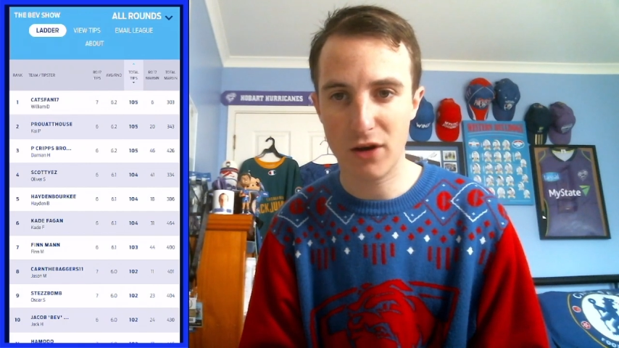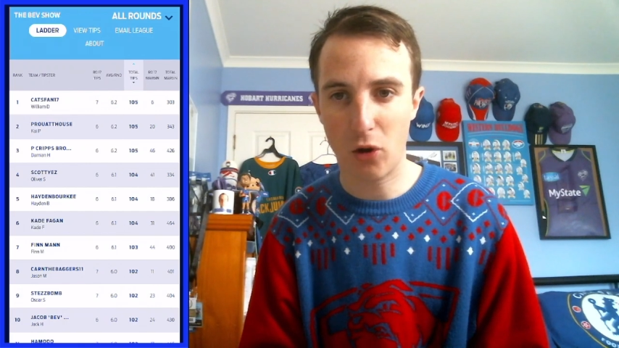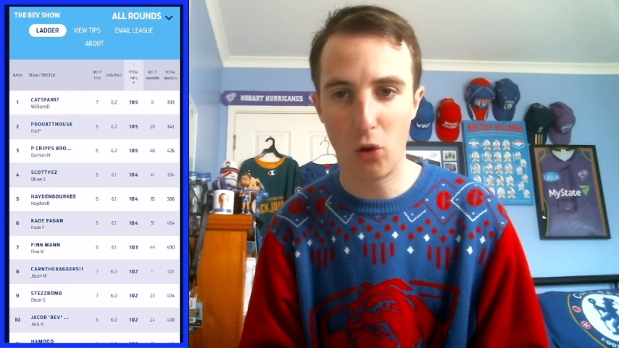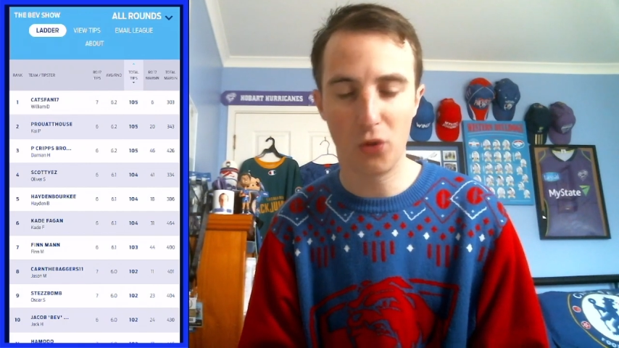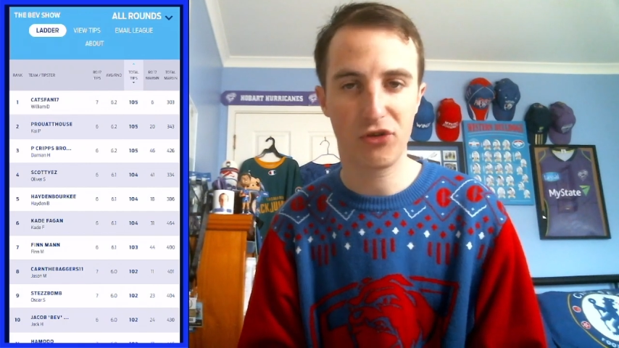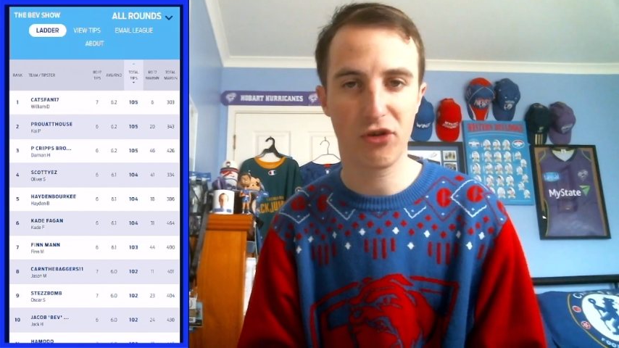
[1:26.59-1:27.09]

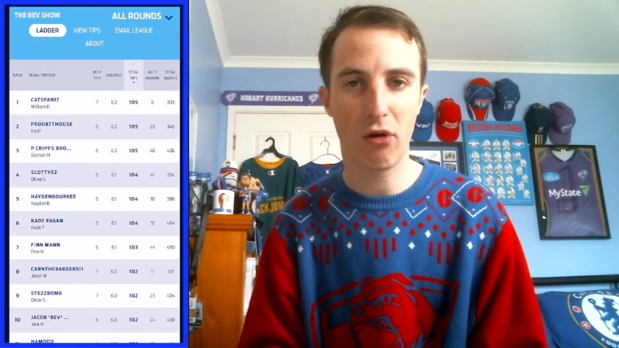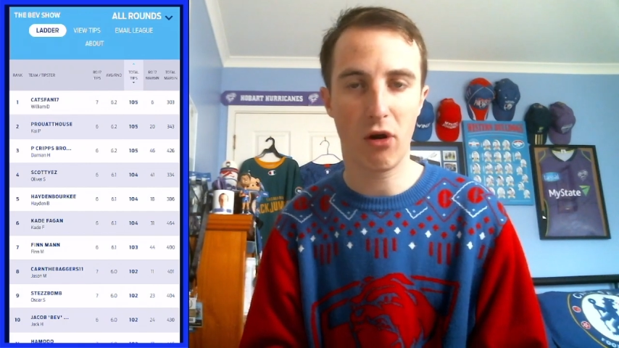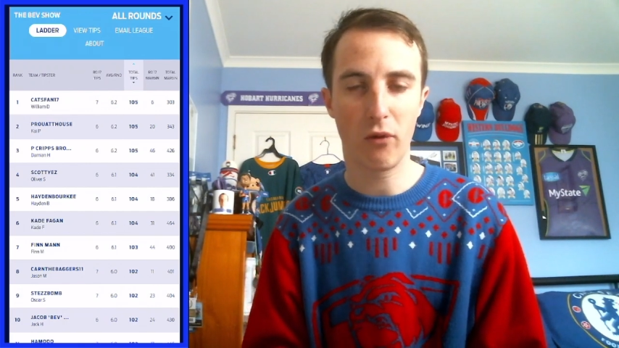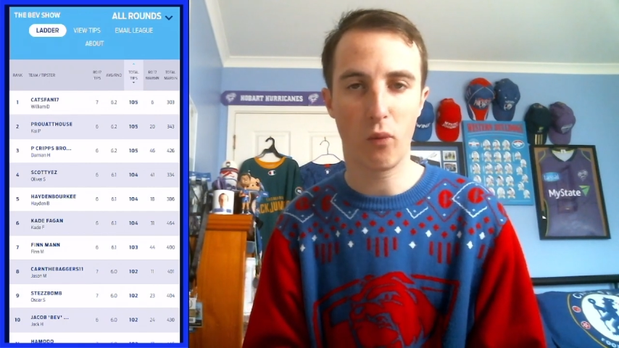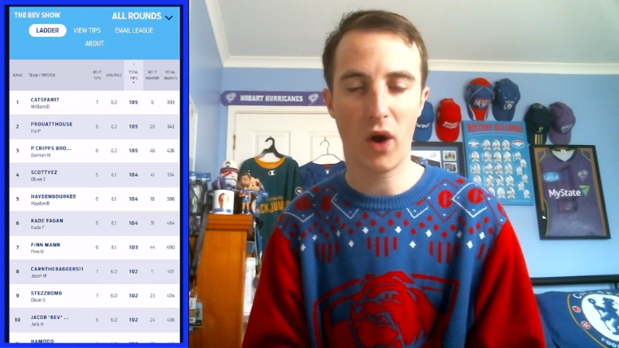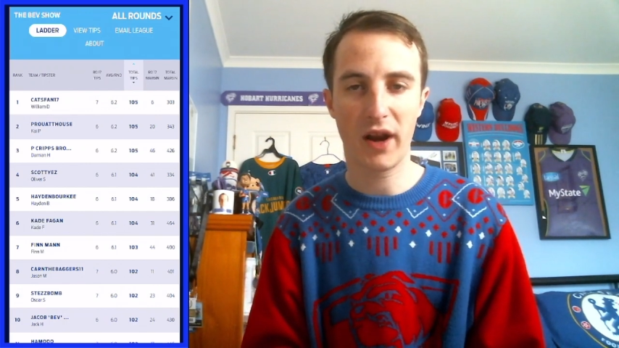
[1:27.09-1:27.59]
also
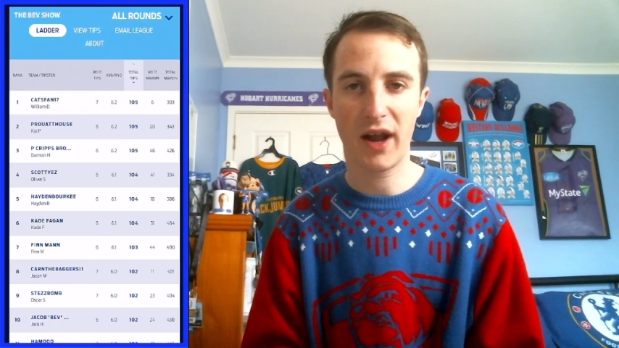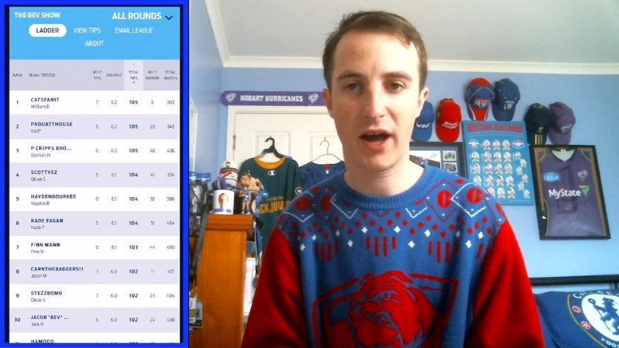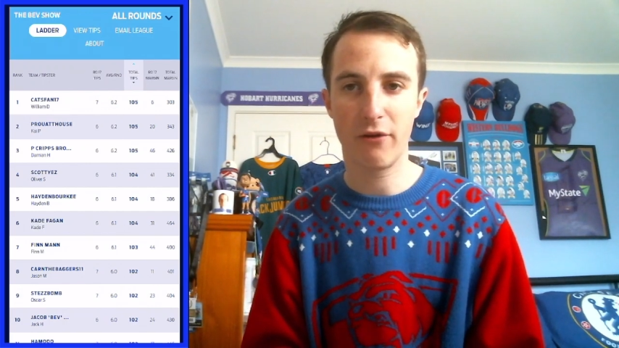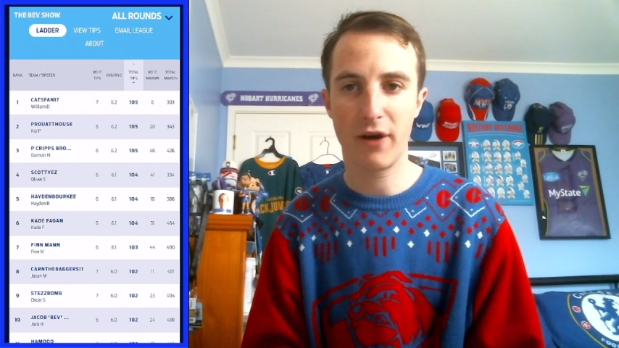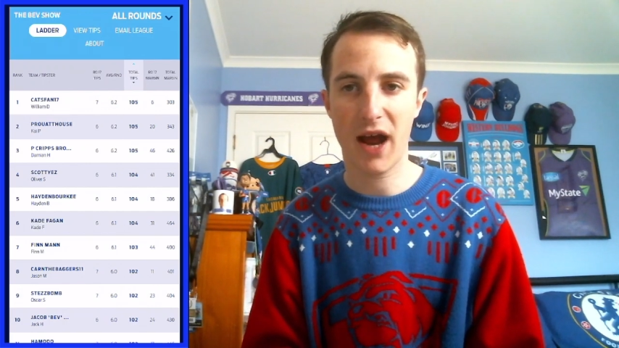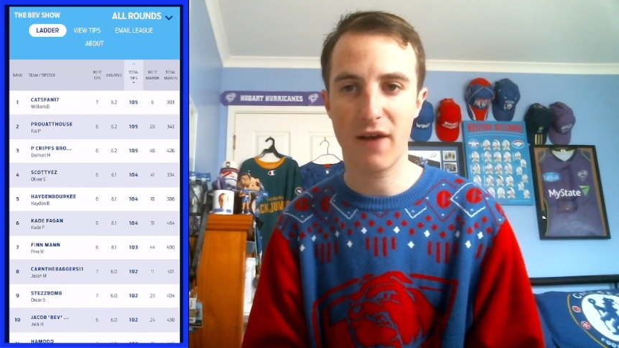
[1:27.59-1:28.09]
on
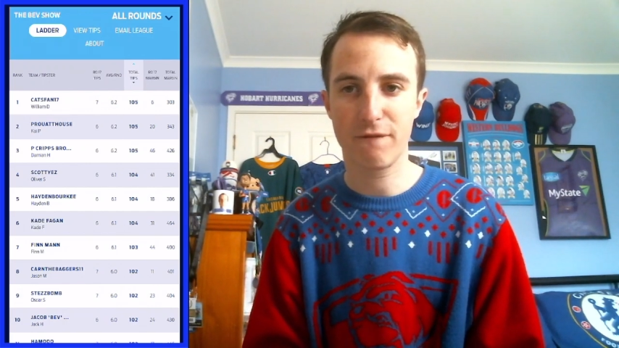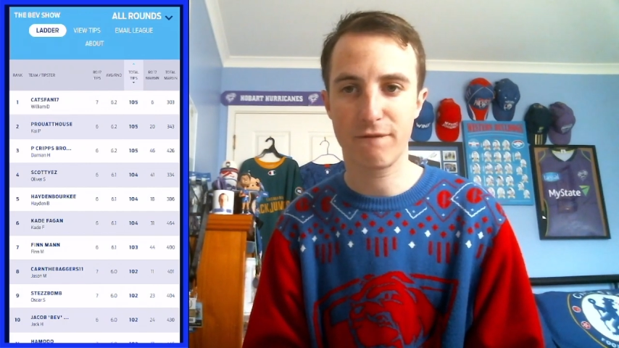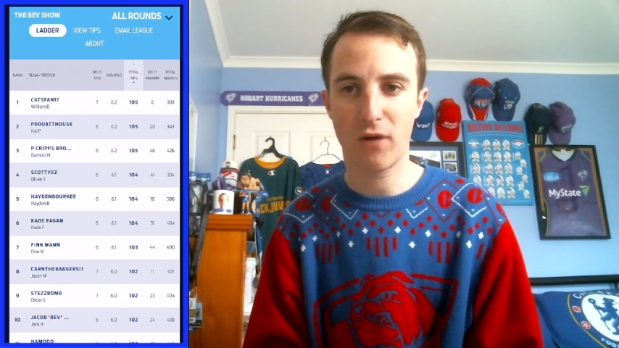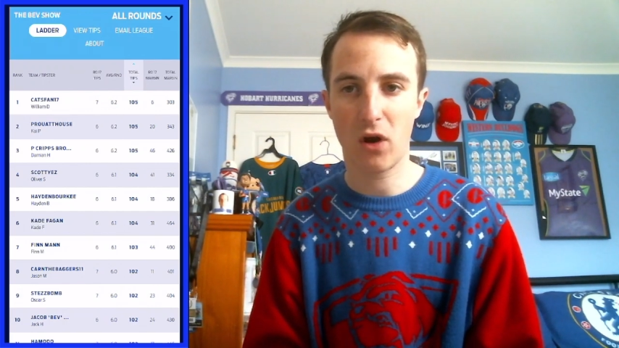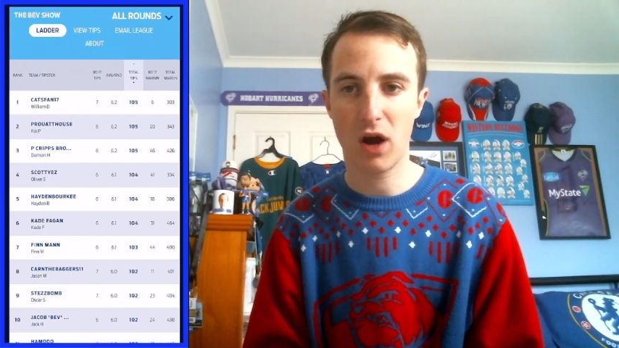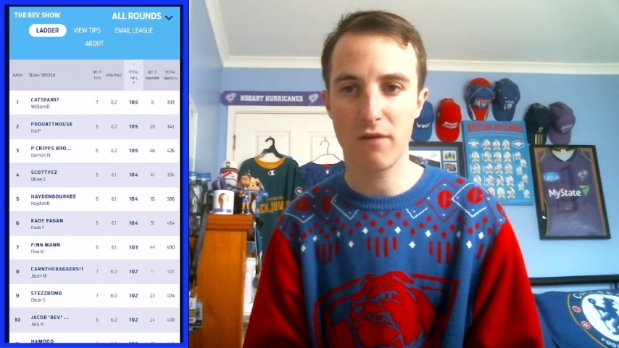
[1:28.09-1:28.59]

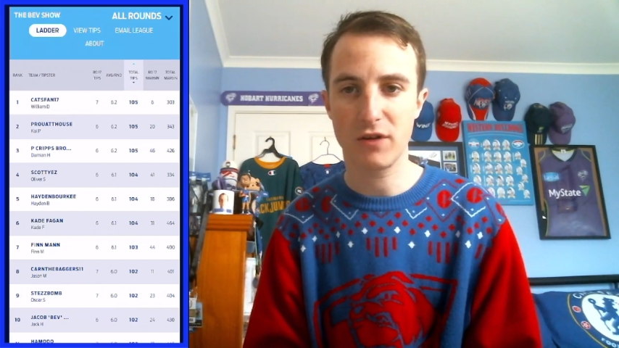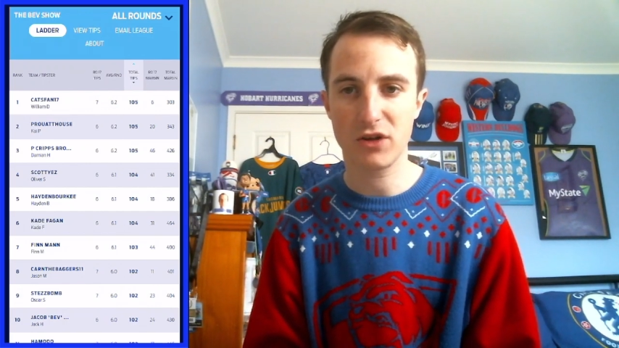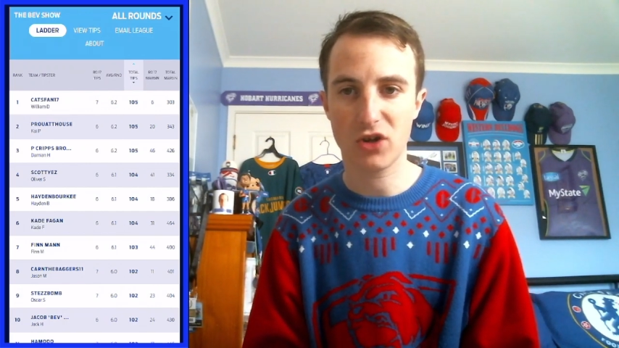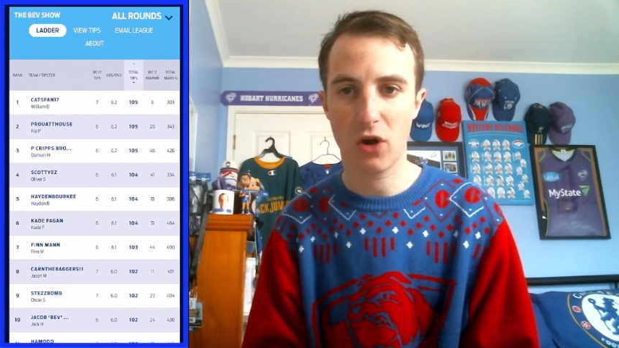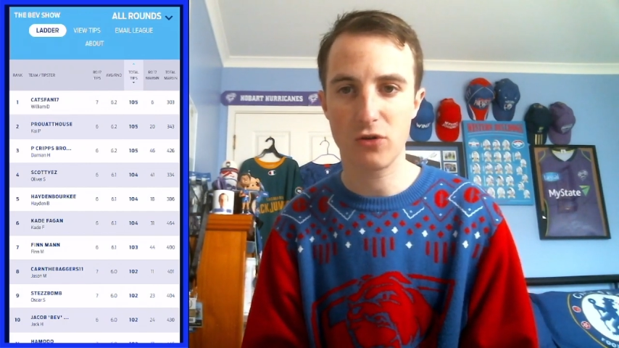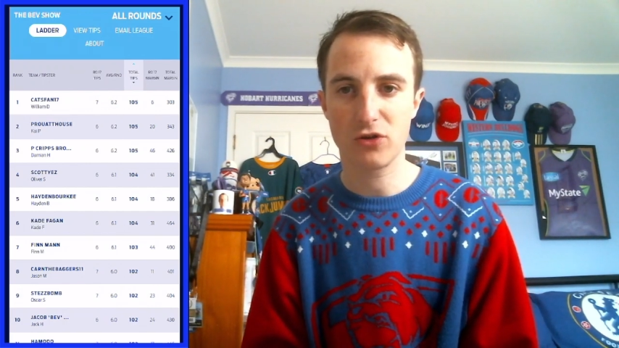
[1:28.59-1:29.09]
105
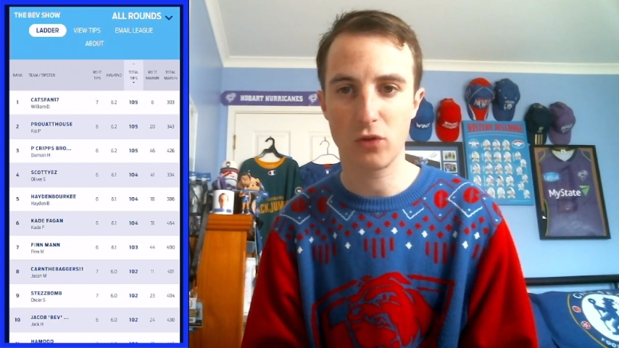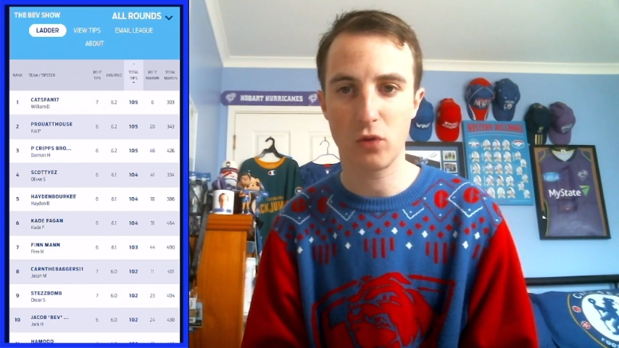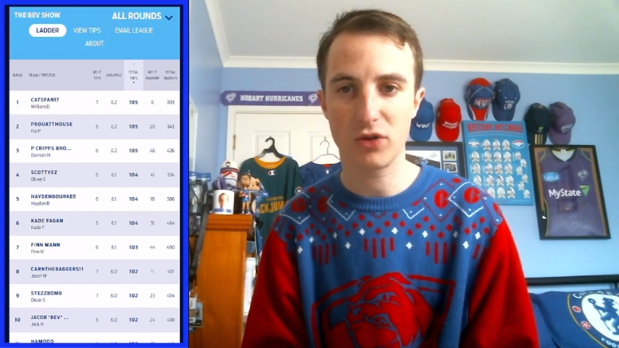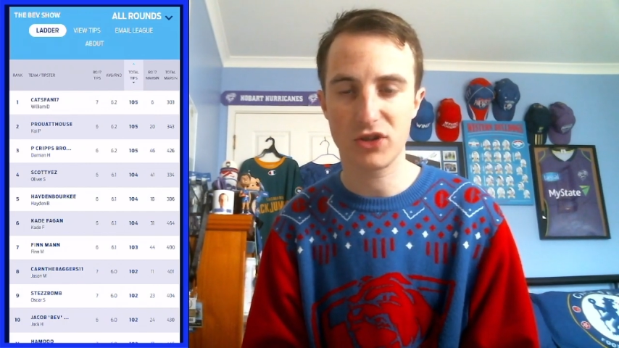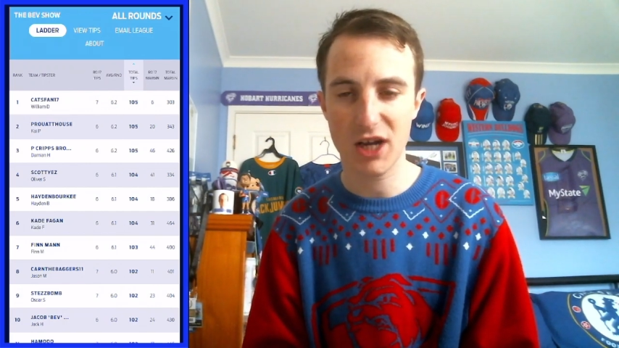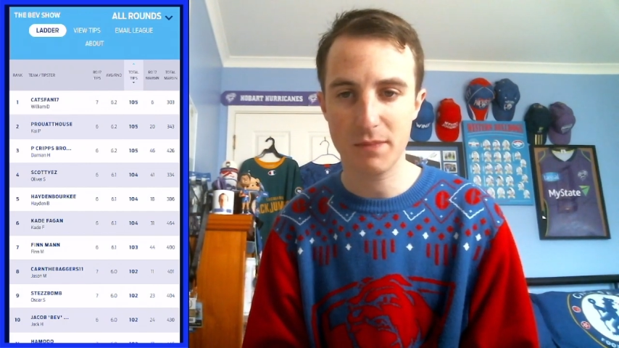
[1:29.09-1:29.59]
total
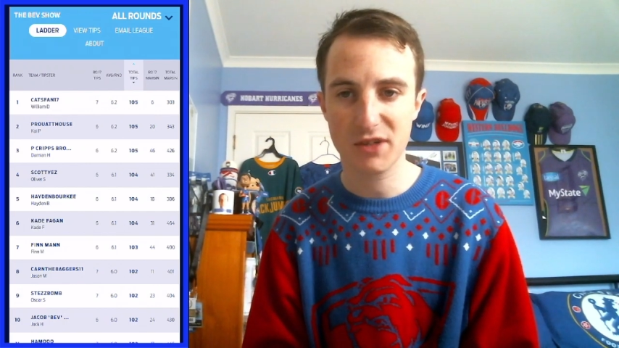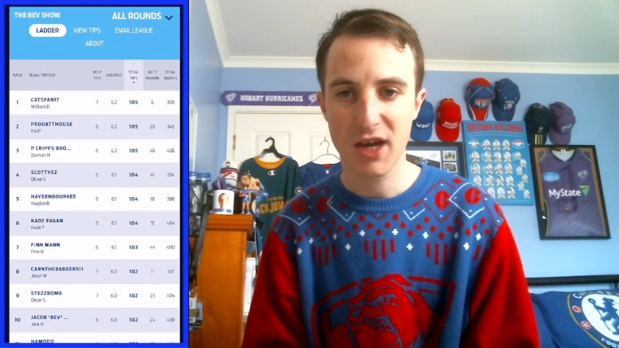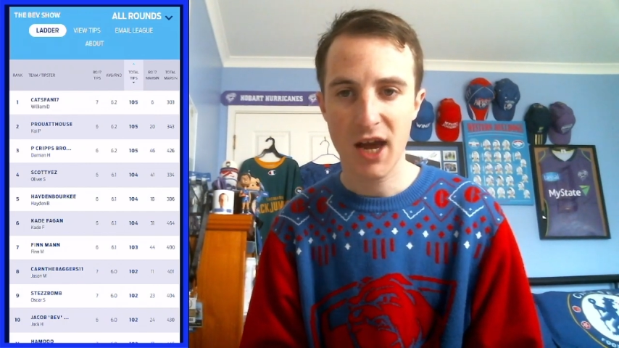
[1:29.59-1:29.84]
tips.